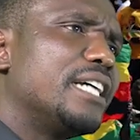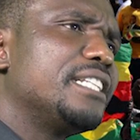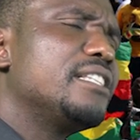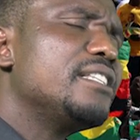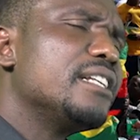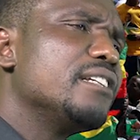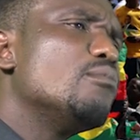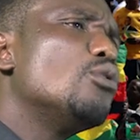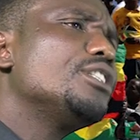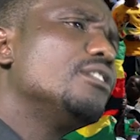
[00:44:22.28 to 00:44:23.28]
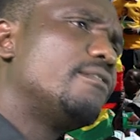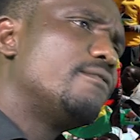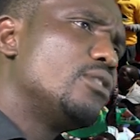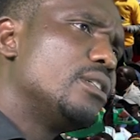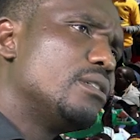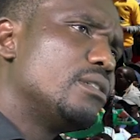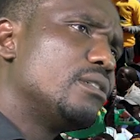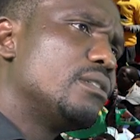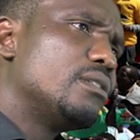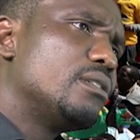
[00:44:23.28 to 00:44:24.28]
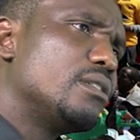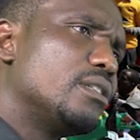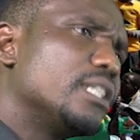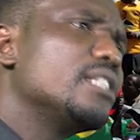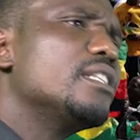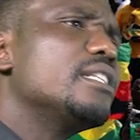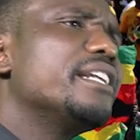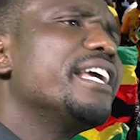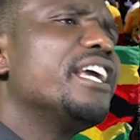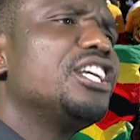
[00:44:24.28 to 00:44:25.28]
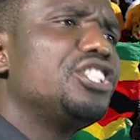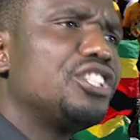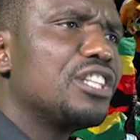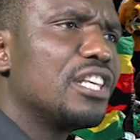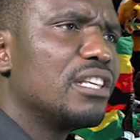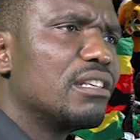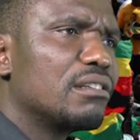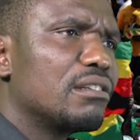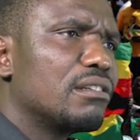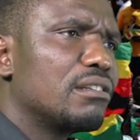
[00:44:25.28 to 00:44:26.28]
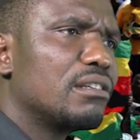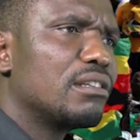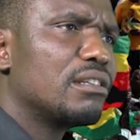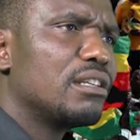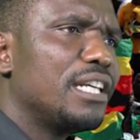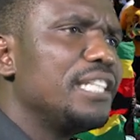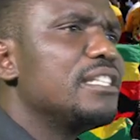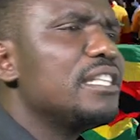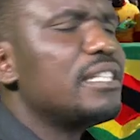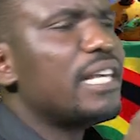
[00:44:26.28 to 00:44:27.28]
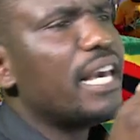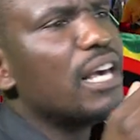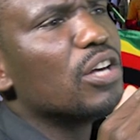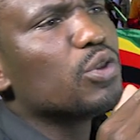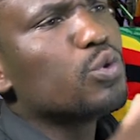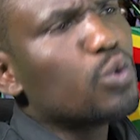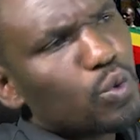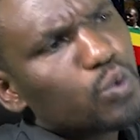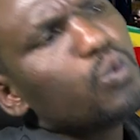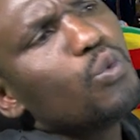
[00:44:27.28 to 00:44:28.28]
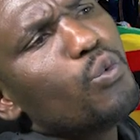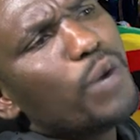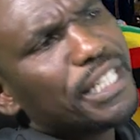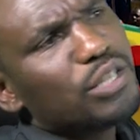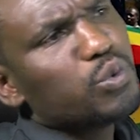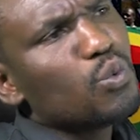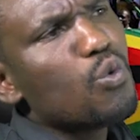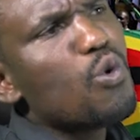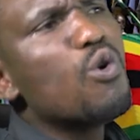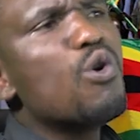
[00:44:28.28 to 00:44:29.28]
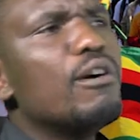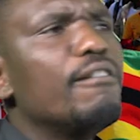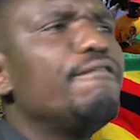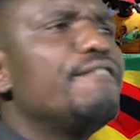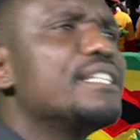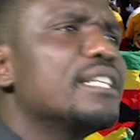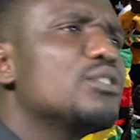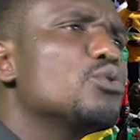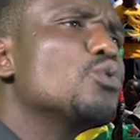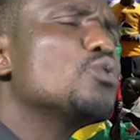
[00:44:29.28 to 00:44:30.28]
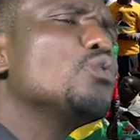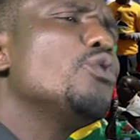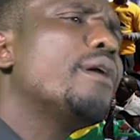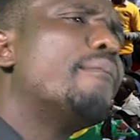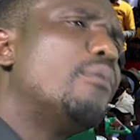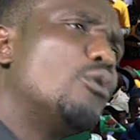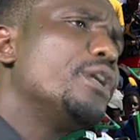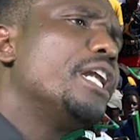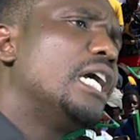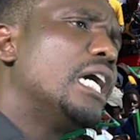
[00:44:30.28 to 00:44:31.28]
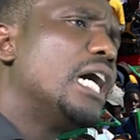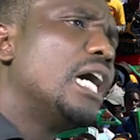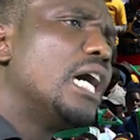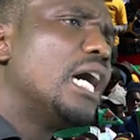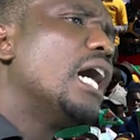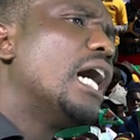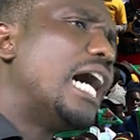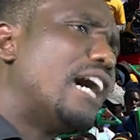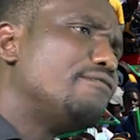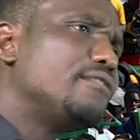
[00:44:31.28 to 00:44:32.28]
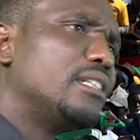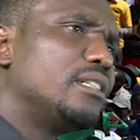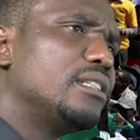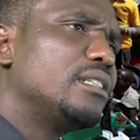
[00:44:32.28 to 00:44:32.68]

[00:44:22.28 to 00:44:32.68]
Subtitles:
is this an emotional vote is this an age thing is this a those who went to war versus those who were born after